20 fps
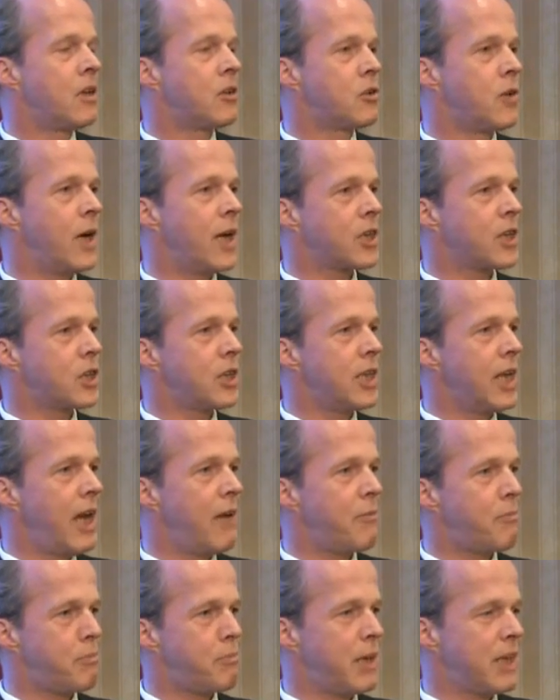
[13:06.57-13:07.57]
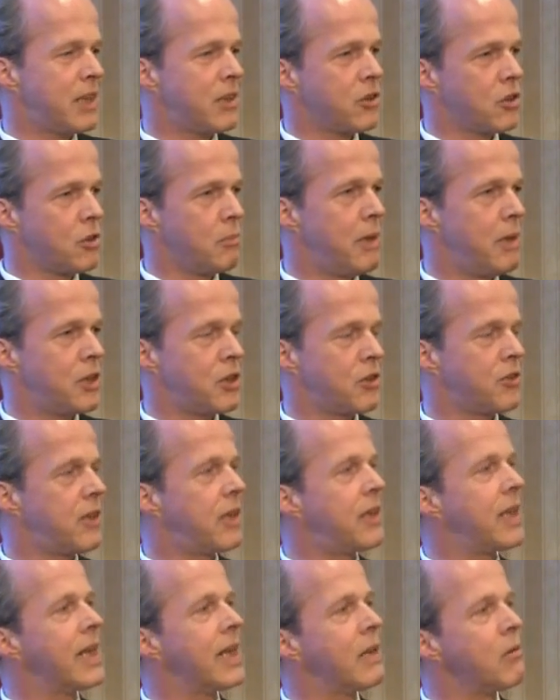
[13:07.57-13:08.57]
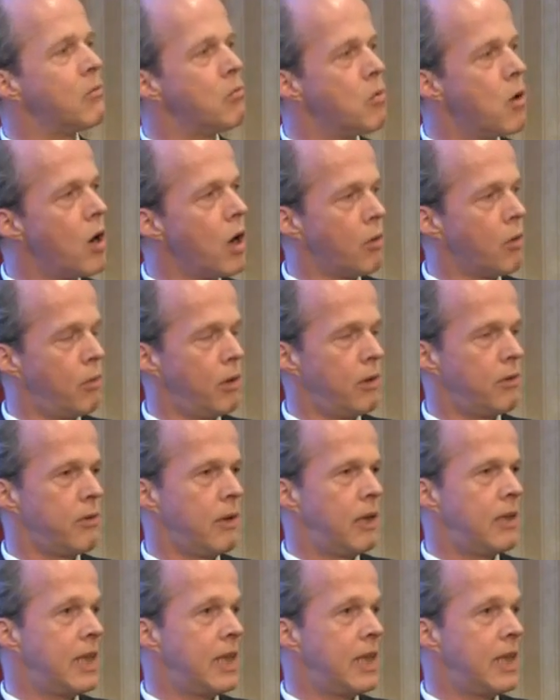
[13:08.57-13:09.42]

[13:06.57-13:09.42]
to actually have practical measures that they can work with.